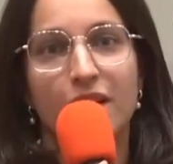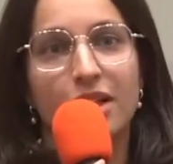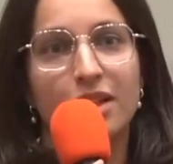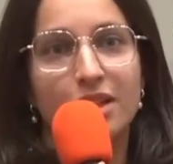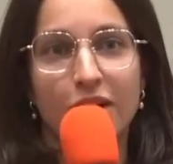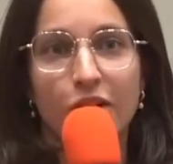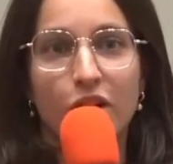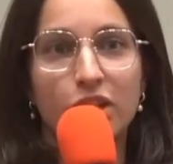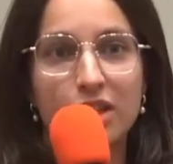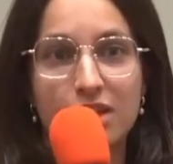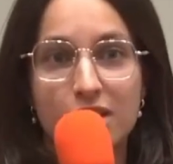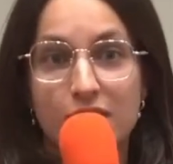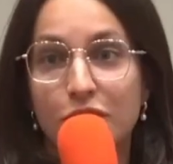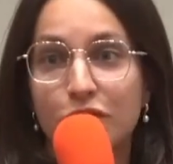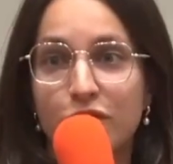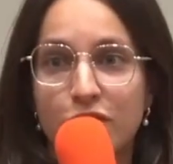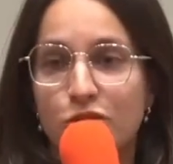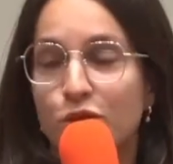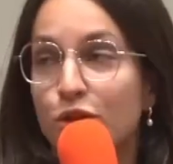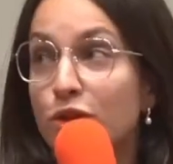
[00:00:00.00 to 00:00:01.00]
There are all these
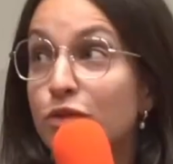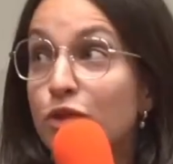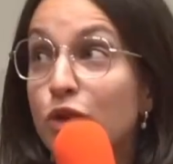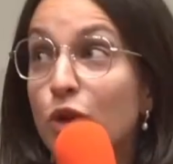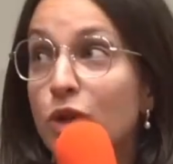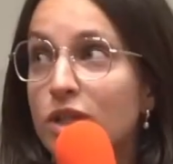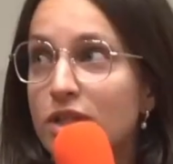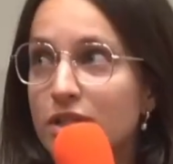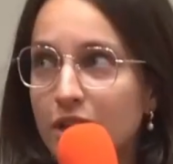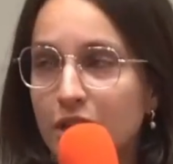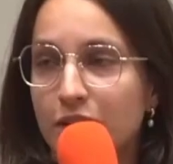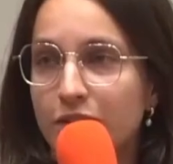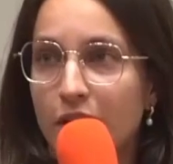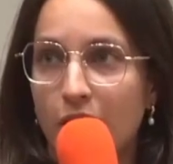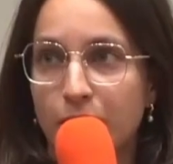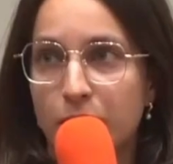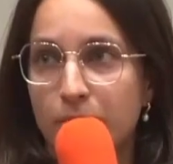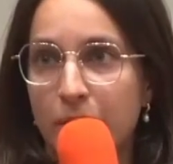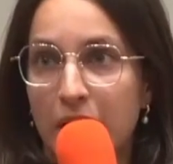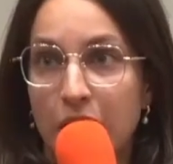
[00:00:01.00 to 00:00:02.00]
different sort of roles that have
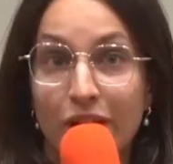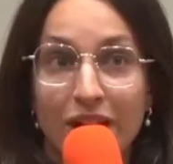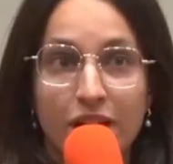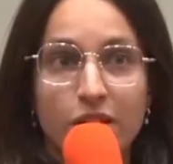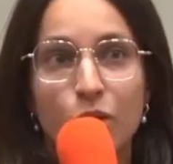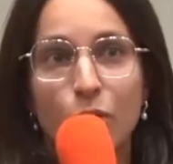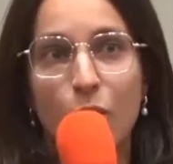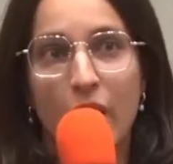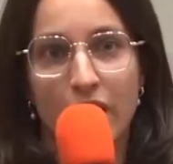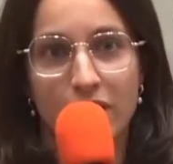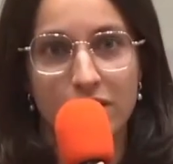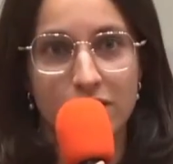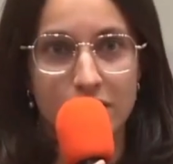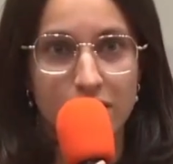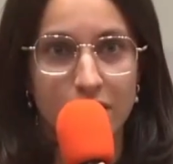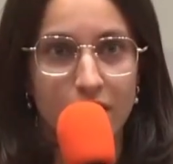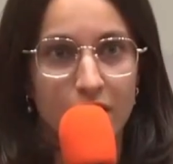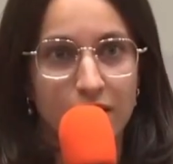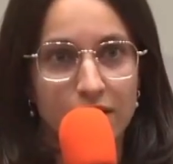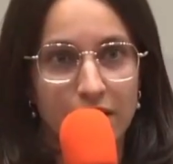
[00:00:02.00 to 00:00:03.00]
come about in the
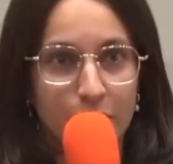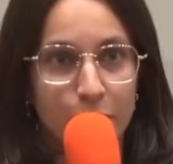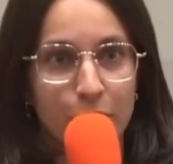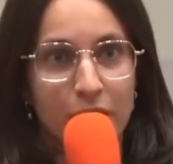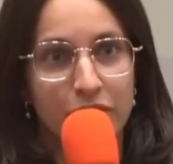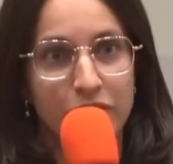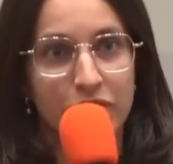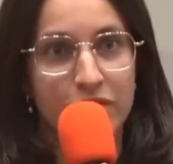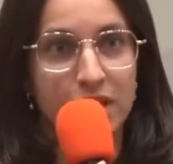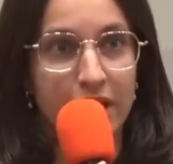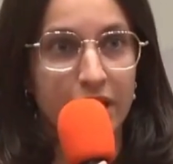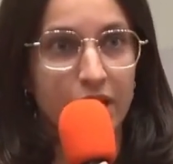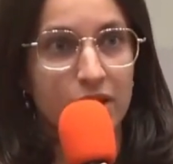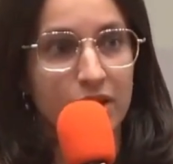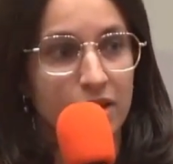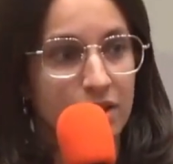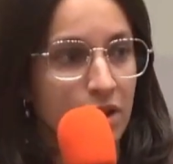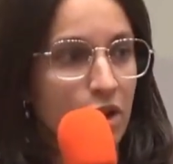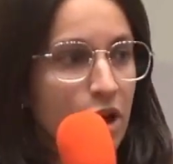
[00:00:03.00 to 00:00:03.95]
West that we've taken,